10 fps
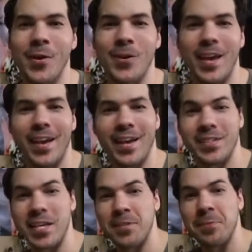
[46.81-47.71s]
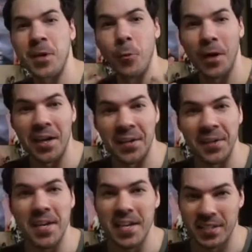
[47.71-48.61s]
Okay, guys, it's been a
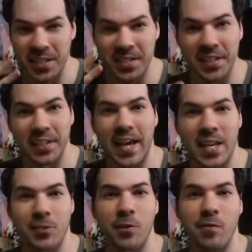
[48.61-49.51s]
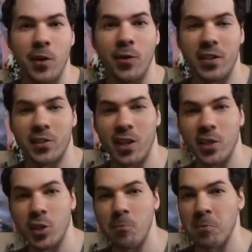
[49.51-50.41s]
while since the last review and
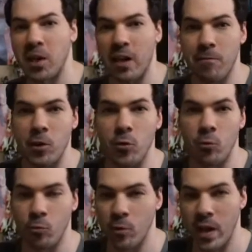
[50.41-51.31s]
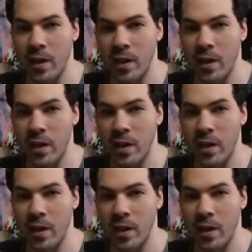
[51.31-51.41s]
discussion, but if you